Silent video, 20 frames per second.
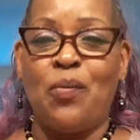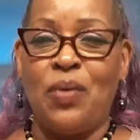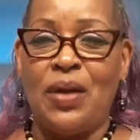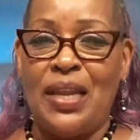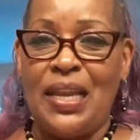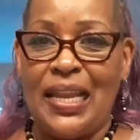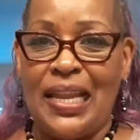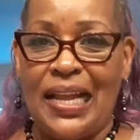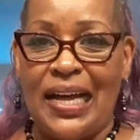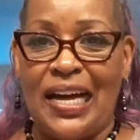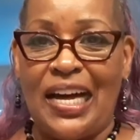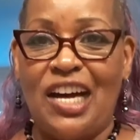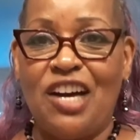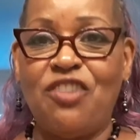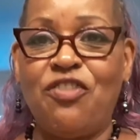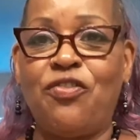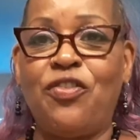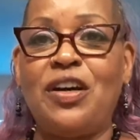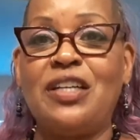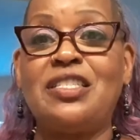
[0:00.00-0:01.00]
would
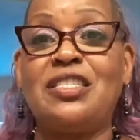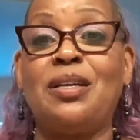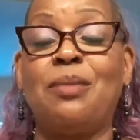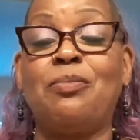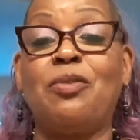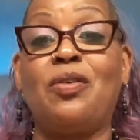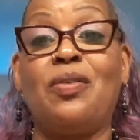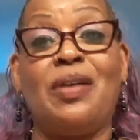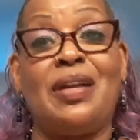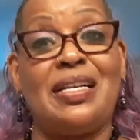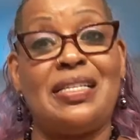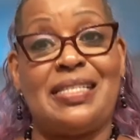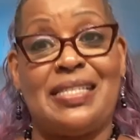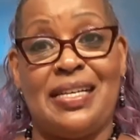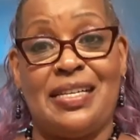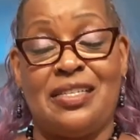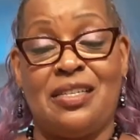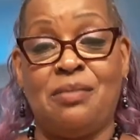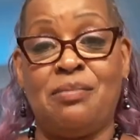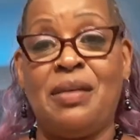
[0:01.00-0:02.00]
love for some
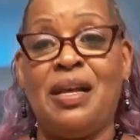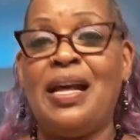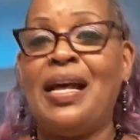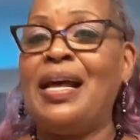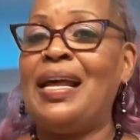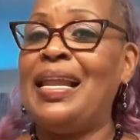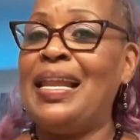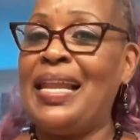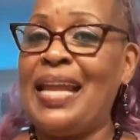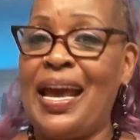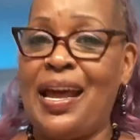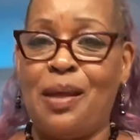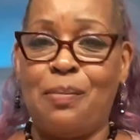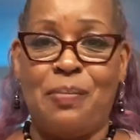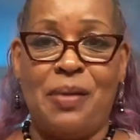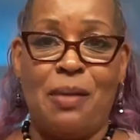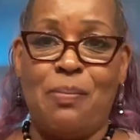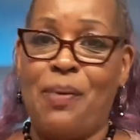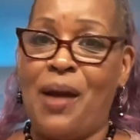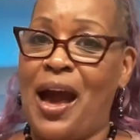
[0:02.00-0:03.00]
criticism. Let it
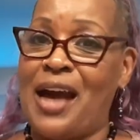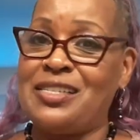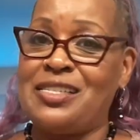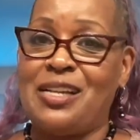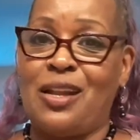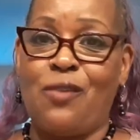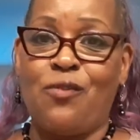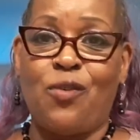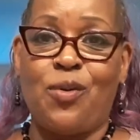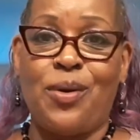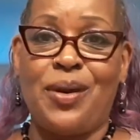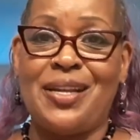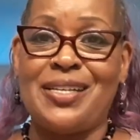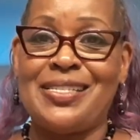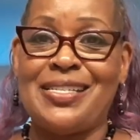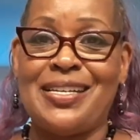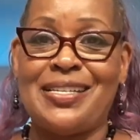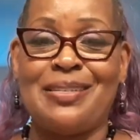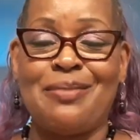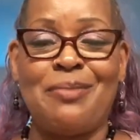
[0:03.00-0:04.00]
be positive
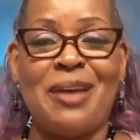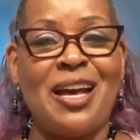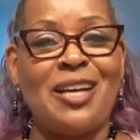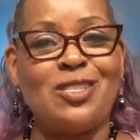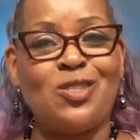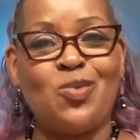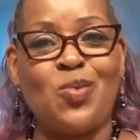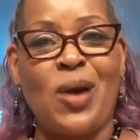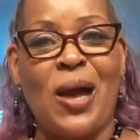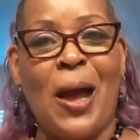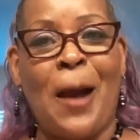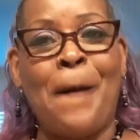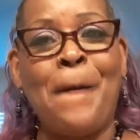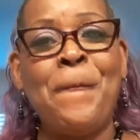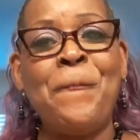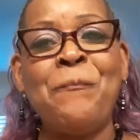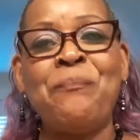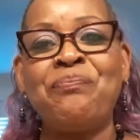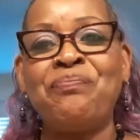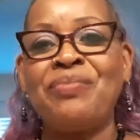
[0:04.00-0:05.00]
criticism as well.